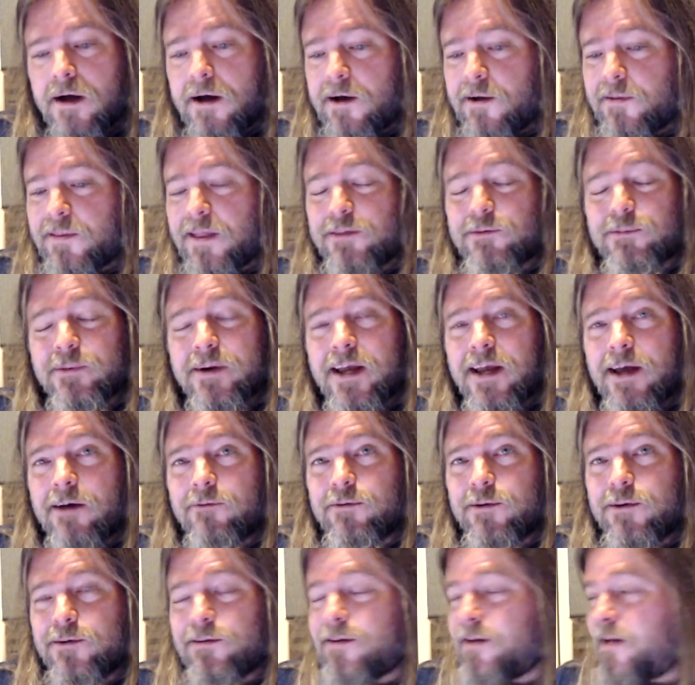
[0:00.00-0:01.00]
That's what I have for
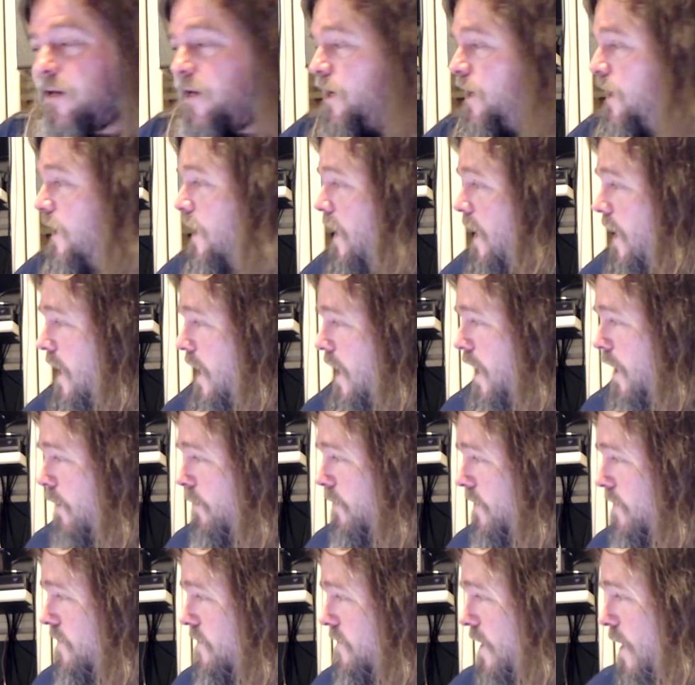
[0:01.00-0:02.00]
you today. I'm
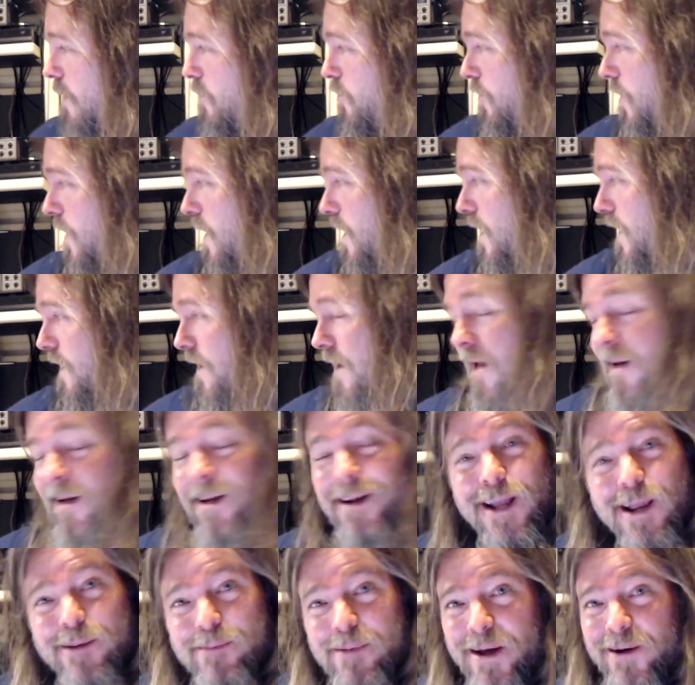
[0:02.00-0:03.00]
going to stop writing
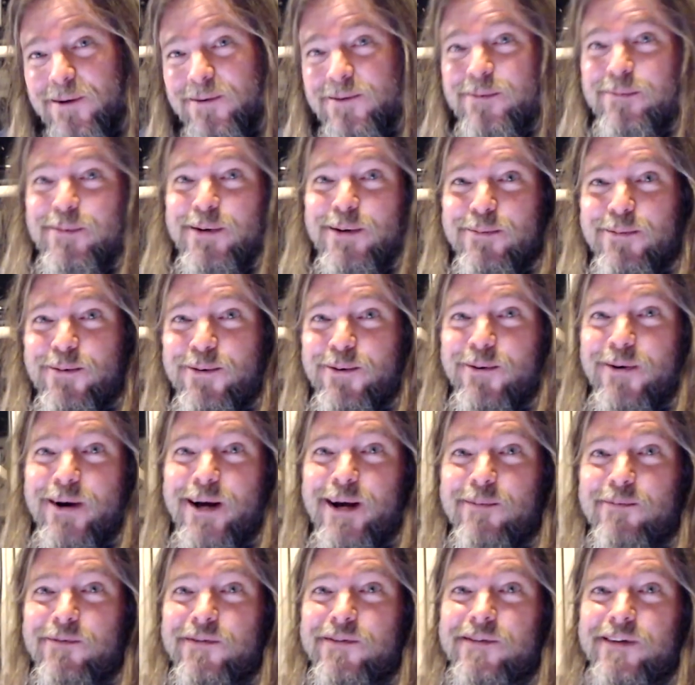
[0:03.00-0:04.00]
99 bottles of beer
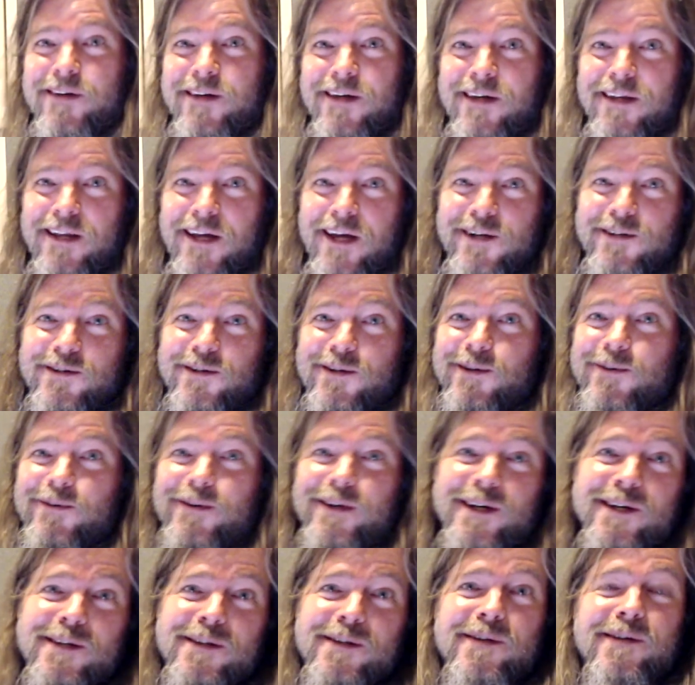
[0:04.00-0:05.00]
programs in ancient
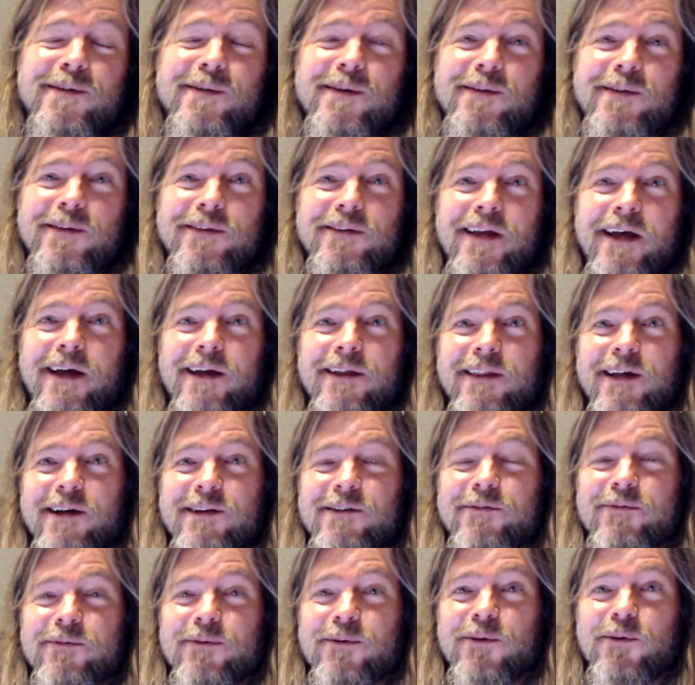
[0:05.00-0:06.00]
Unix dialects
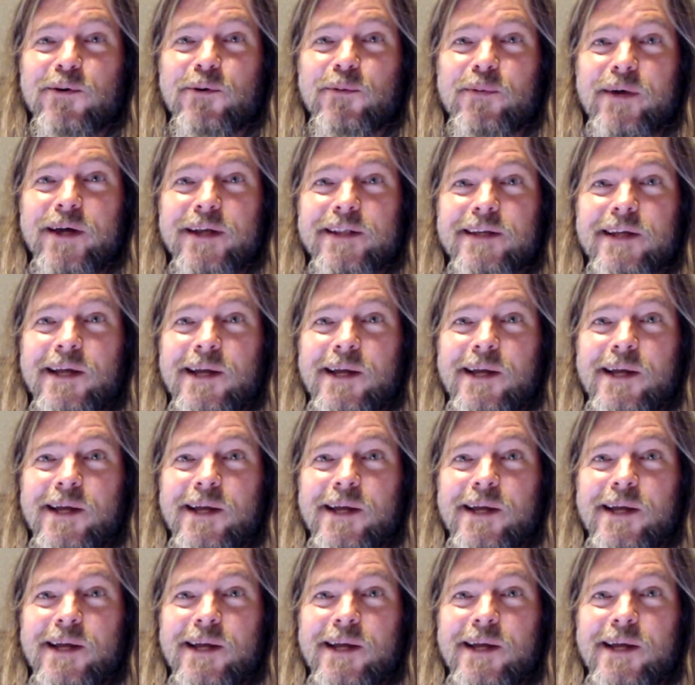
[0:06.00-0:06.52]
for a little bit,